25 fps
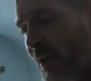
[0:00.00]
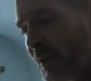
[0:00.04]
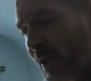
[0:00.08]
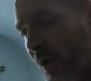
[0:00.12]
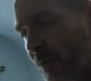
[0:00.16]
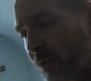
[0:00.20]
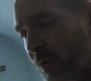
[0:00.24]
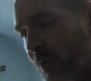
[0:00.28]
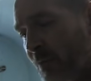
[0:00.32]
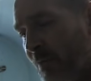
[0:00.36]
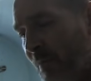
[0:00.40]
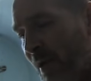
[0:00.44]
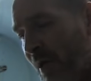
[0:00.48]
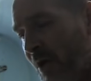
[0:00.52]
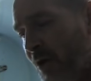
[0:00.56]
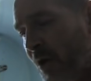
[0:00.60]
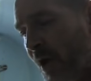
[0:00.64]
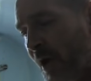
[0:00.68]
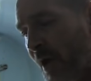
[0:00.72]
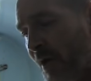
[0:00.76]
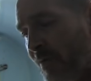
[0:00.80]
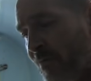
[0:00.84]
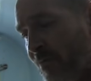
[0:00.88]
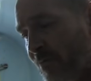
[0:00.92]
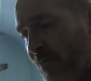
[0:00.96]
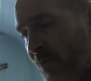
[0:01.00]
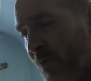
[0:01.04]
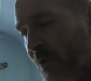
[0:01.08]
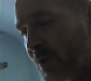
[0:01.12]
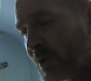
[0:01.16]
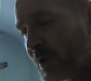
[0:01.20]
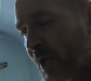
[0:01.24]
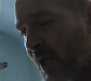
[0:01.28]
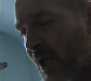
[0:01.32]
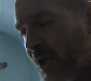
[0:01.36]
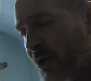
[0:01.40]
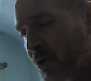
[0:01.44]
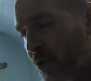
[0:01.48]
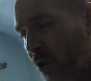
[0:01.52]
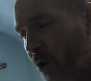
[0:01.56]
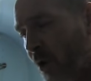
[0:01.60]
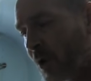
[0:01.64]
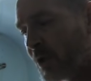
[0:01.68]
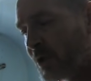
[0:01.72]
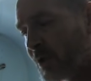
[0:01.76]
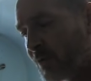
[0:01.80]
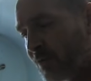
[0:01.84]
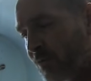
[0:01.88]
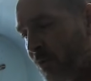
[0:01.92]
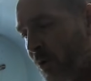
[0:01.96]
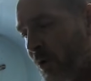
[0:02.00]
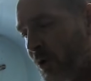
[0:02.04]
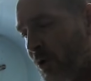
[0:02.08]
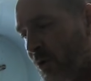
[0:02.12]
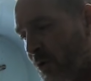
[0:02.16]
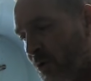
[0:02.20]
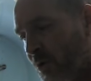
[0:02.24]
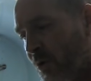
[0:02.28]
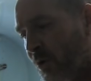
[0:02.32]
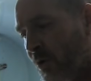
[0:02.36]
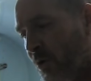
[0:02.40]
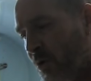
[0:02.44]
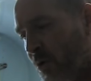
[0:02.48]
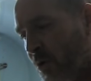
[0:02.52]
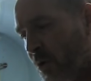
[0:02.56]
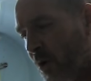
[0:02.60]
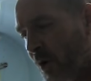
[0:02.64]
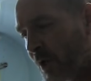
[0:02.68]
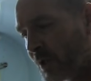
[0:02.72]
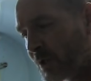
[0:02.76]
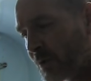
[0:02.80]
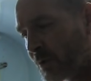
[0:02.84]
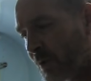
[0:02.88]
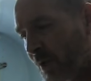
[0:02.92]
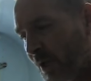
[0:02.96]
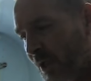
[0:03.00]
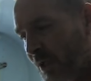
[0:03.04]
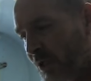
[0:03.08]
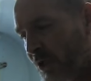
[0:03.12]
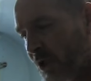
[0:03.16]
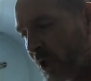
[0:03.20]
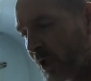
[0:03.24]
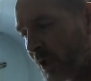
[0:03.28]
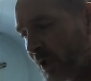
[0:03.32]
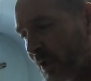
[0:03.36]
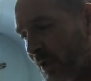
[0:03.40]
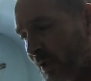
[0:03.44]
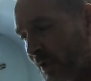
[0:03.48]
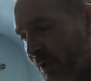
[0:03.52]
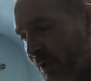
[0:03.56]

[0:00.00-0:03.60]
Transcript: that would mean I have first-hand knowledge of what you, you guys are alleging